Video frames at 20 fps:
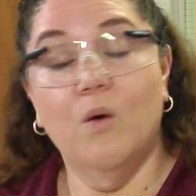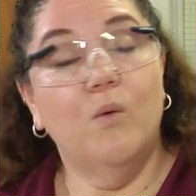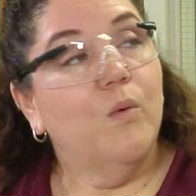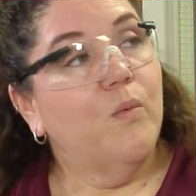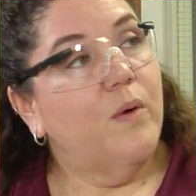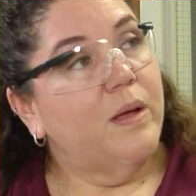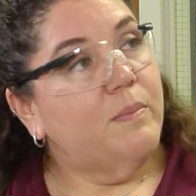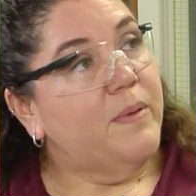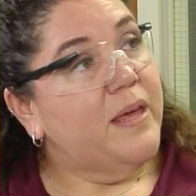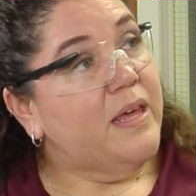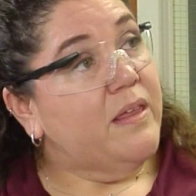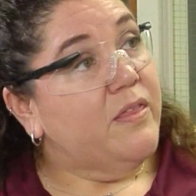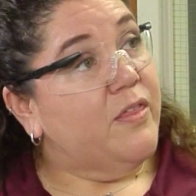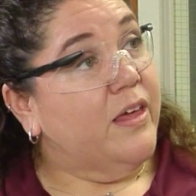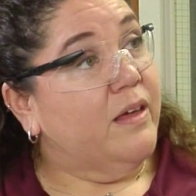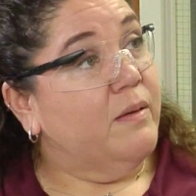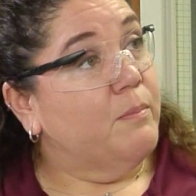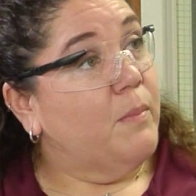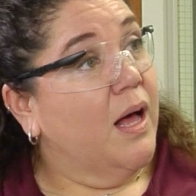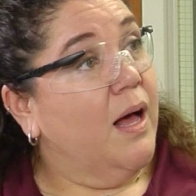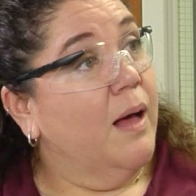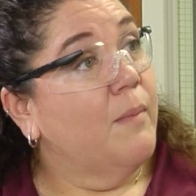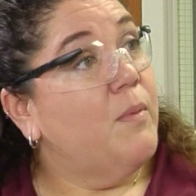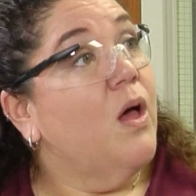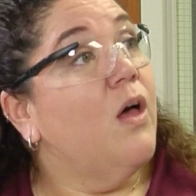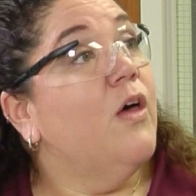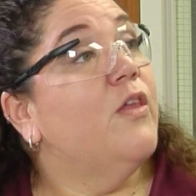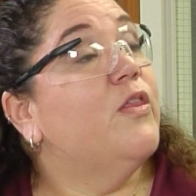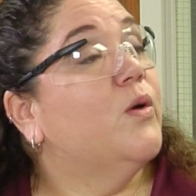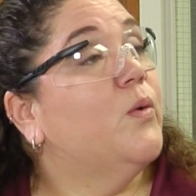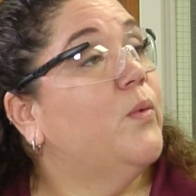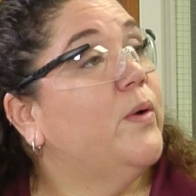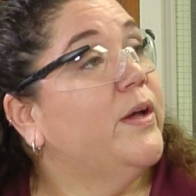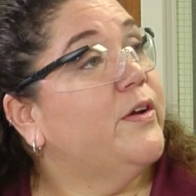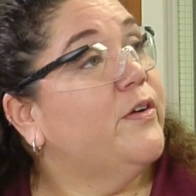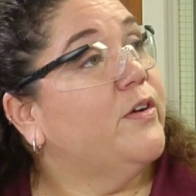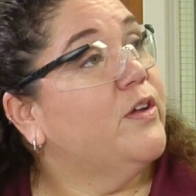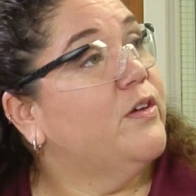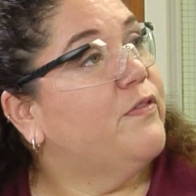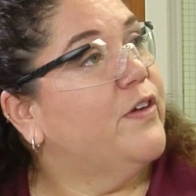Well, one big thing, Bob. The
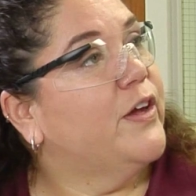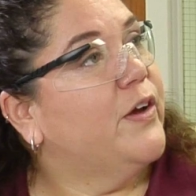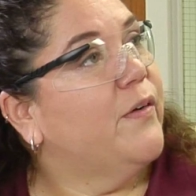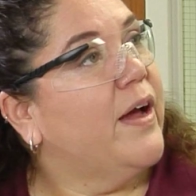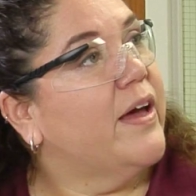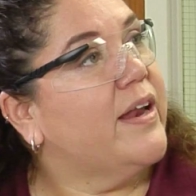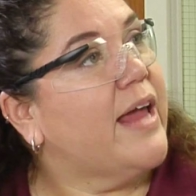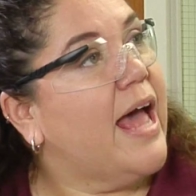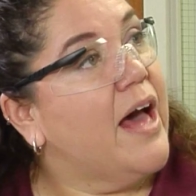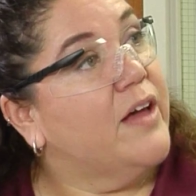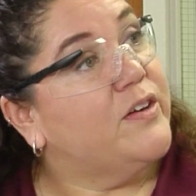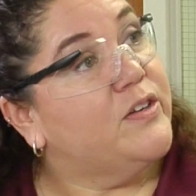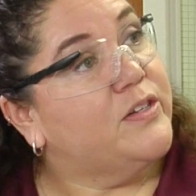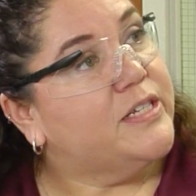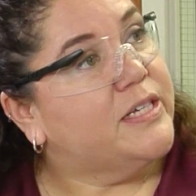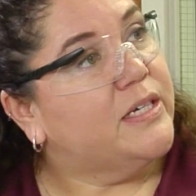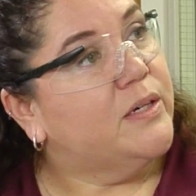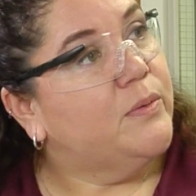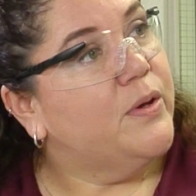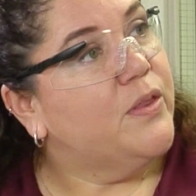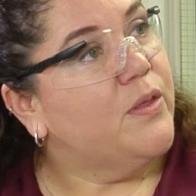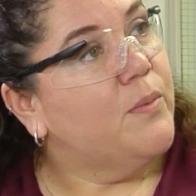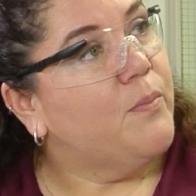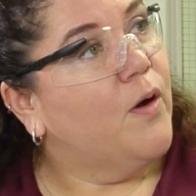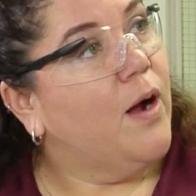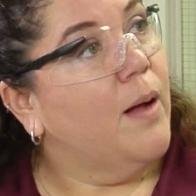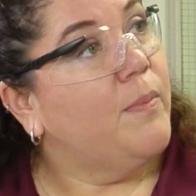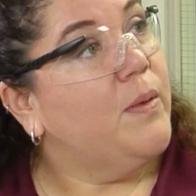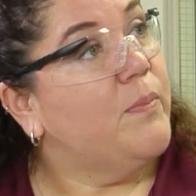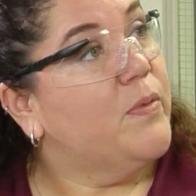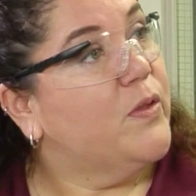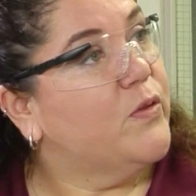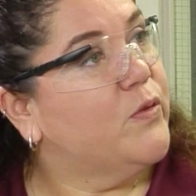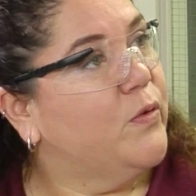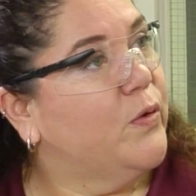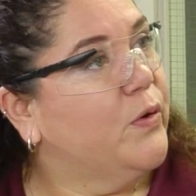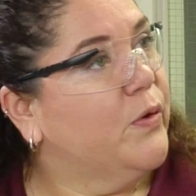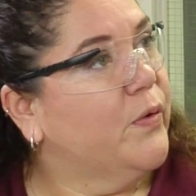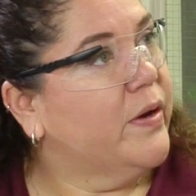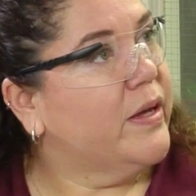quicker you figure out how to deal with a problem, the
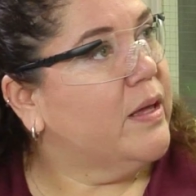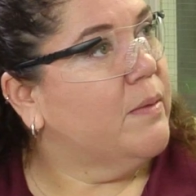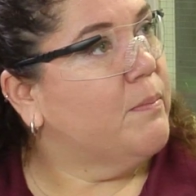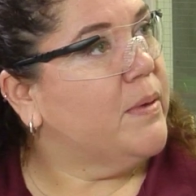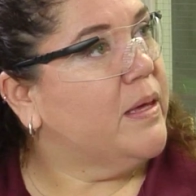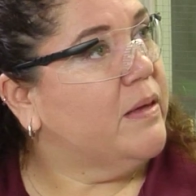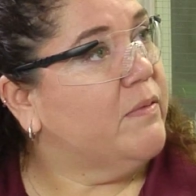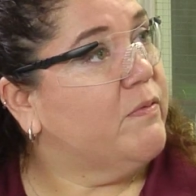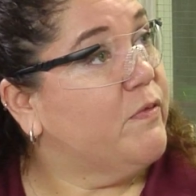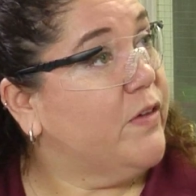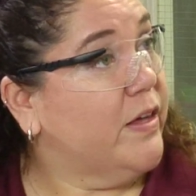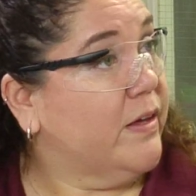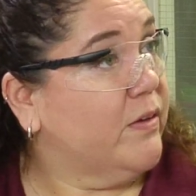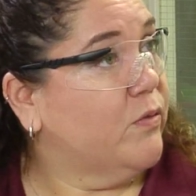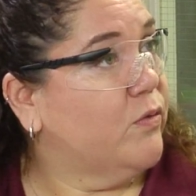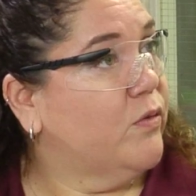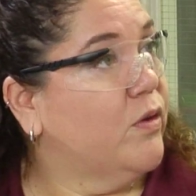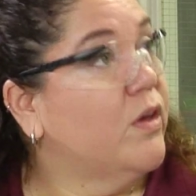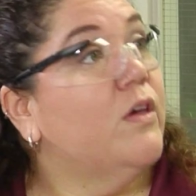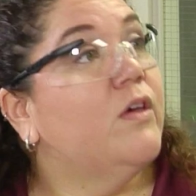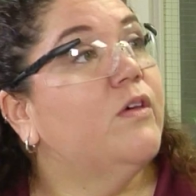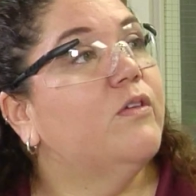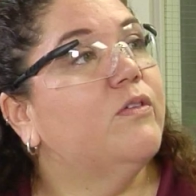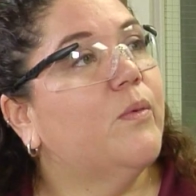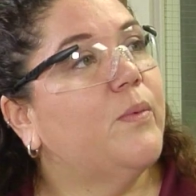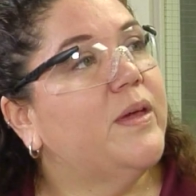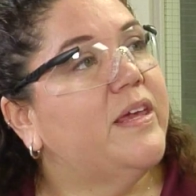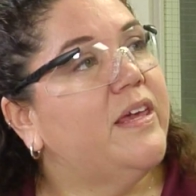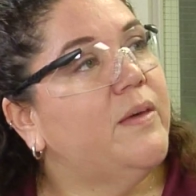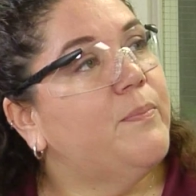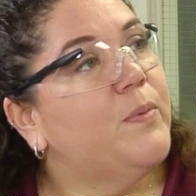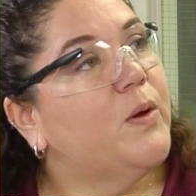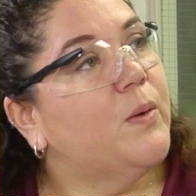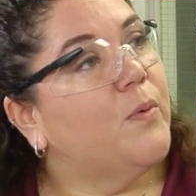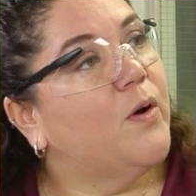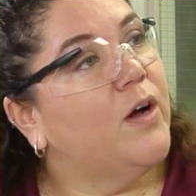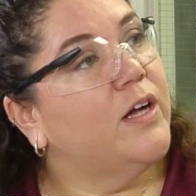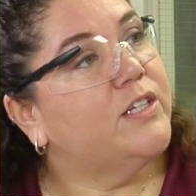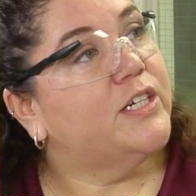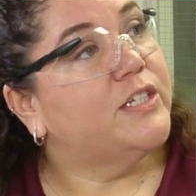sooner it can be fixed. So we keep your
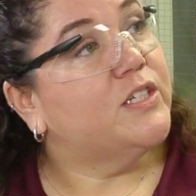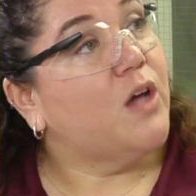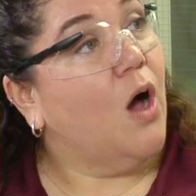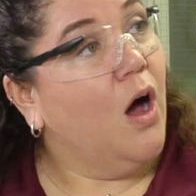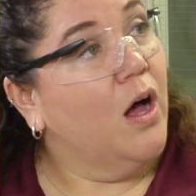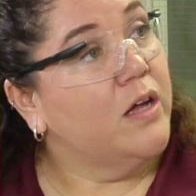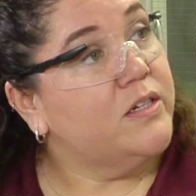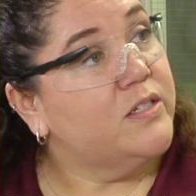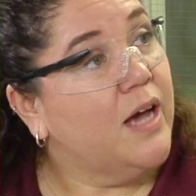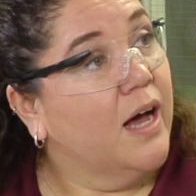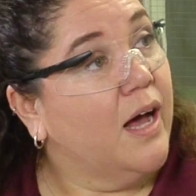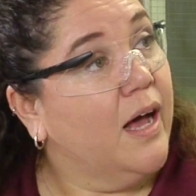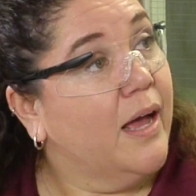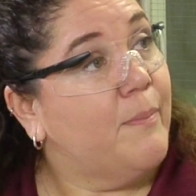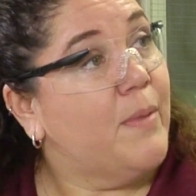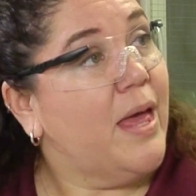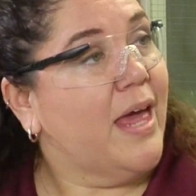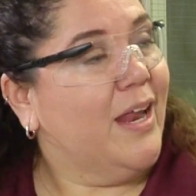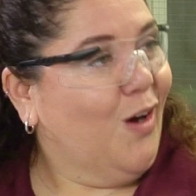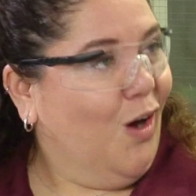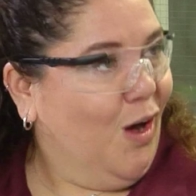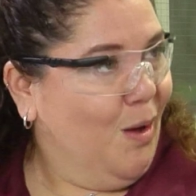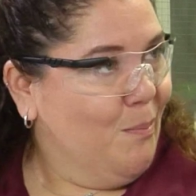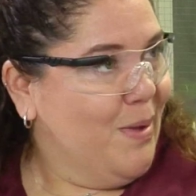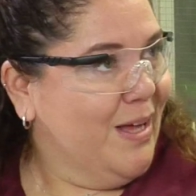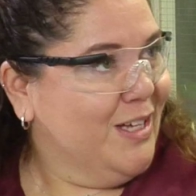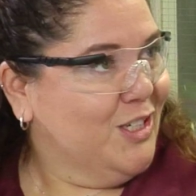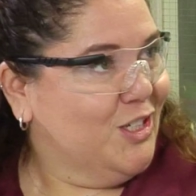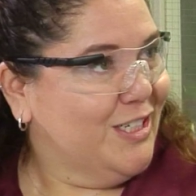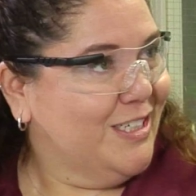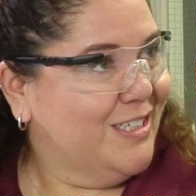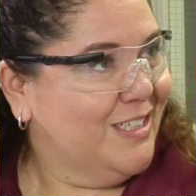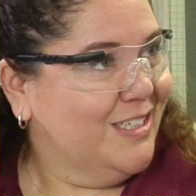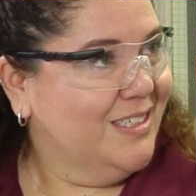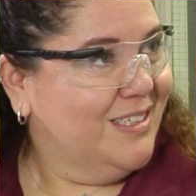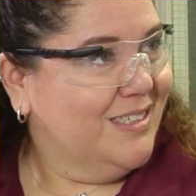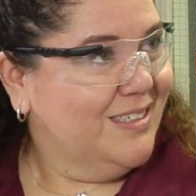project on time and on budget.